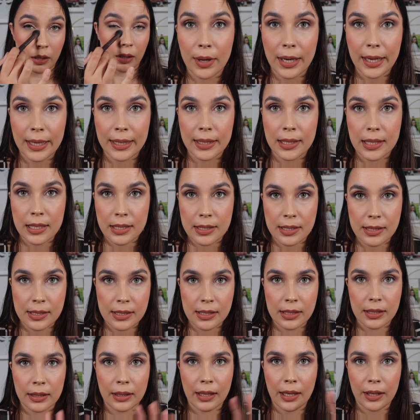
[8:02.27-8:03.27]
What I can
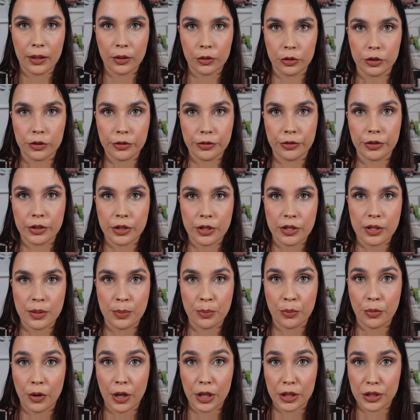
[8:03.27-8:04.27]
see, like on the first
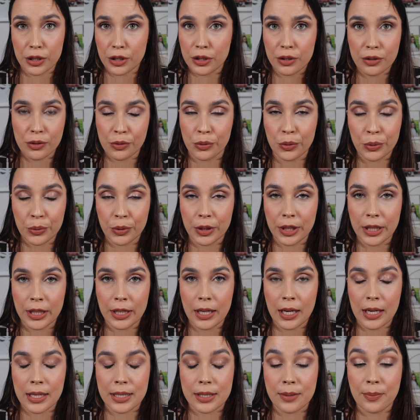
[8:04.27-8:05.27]
impressions,
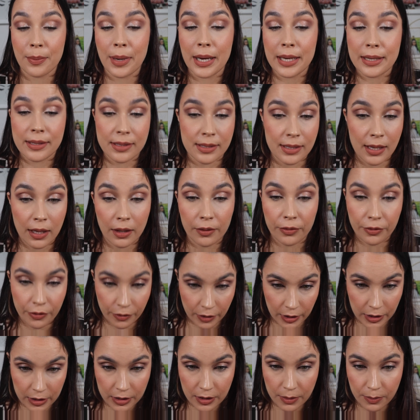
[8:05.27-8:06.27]
looking at myself
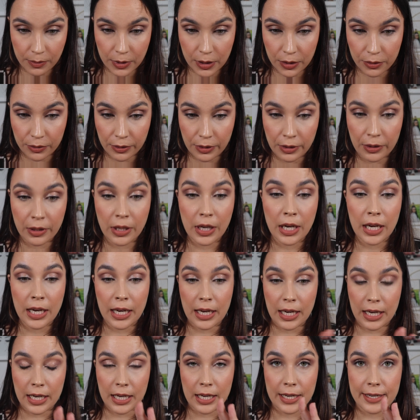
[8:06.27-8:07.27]
in the mirror,
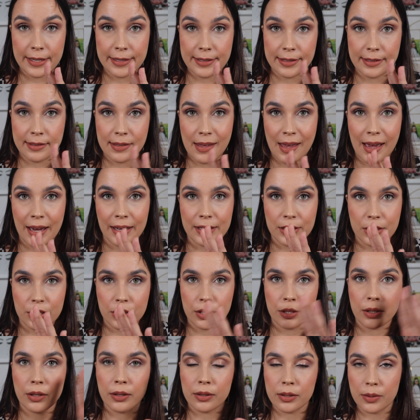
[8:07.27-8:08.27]
is
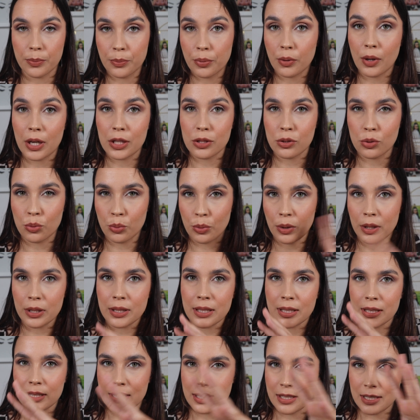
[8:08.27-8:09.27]
that the pressed
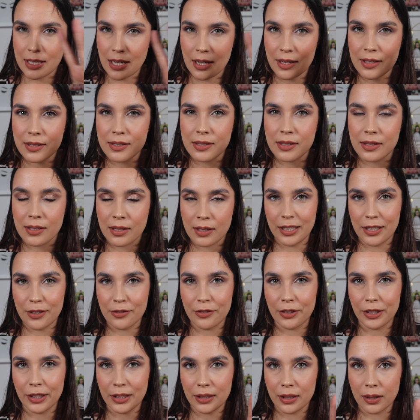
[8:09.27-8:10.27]
one does
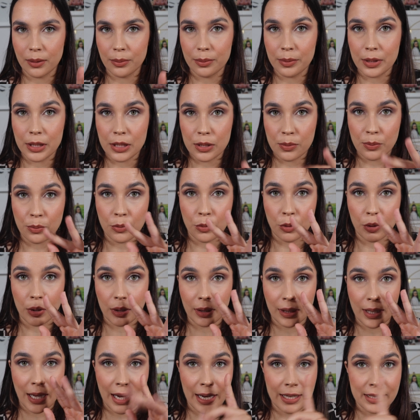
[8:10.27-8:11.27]
give a little bit more
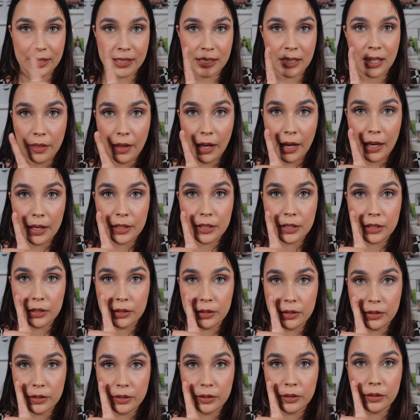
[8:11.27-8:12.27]
light
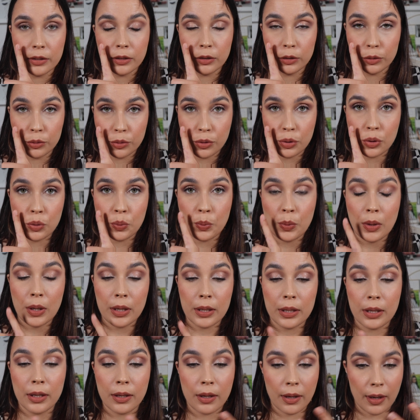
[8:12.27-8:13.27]
than the loose
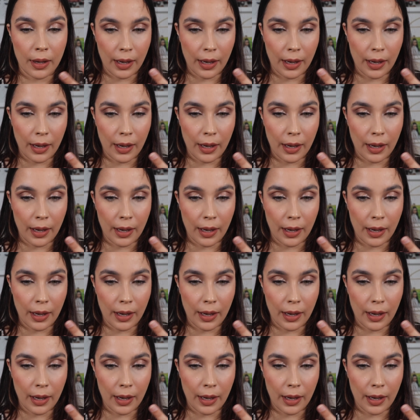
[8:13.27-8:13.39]
one.